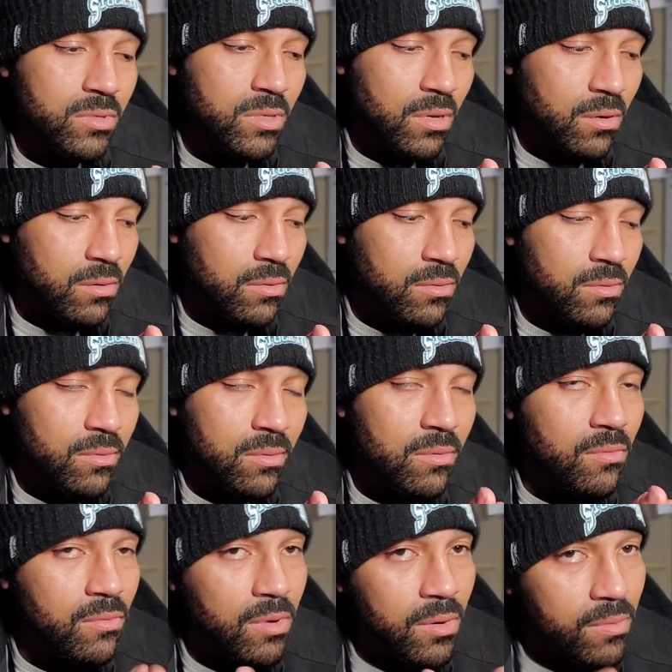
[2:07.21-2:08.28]
So
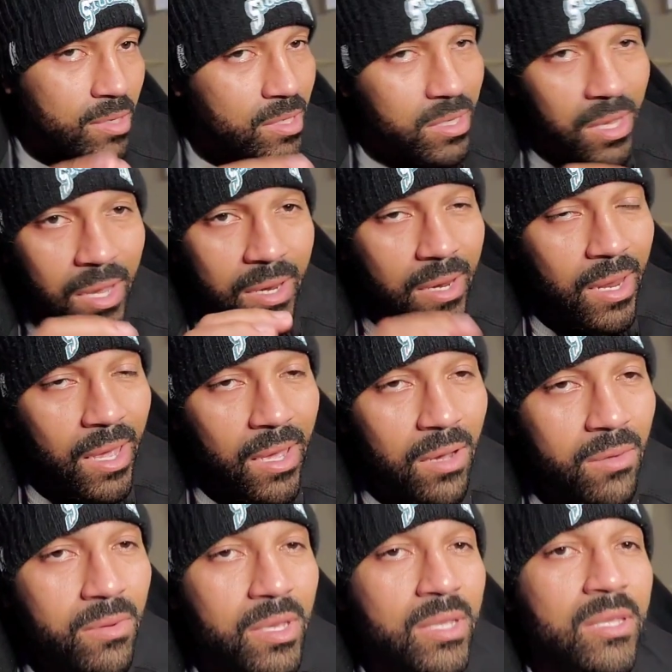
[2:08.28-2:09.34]
what we sign
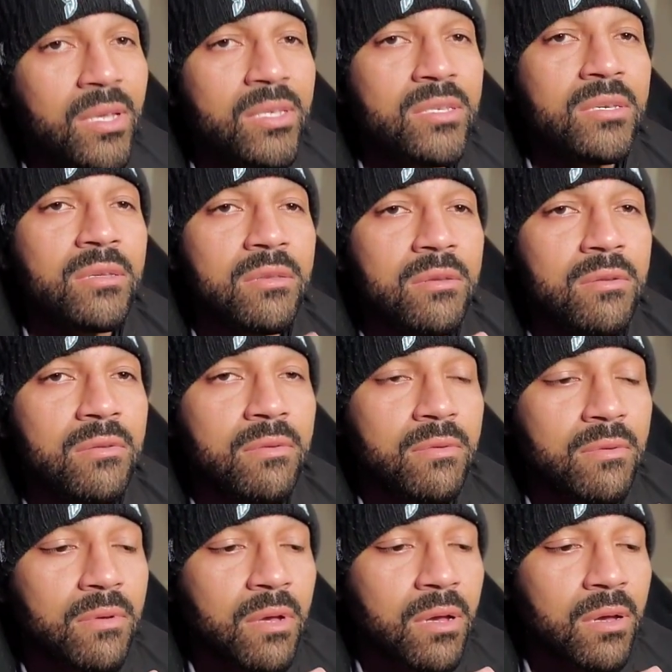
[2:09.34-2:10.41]
now, it doesn't
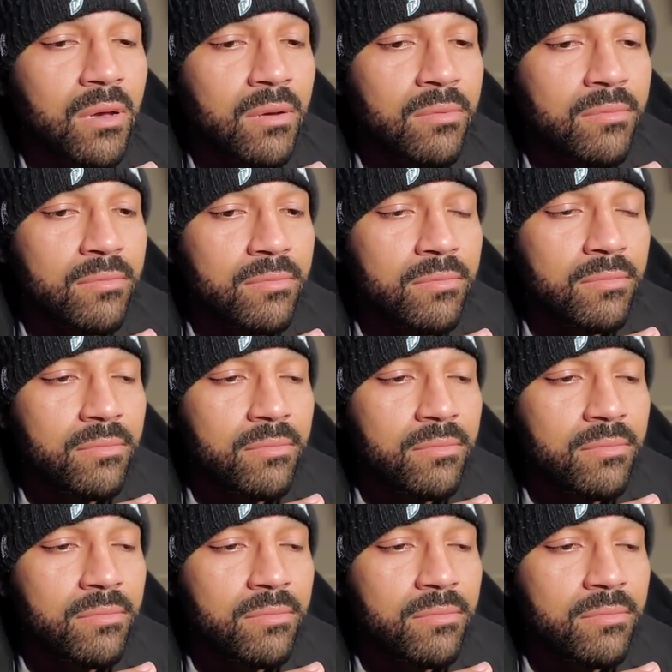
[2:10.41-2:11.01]
um,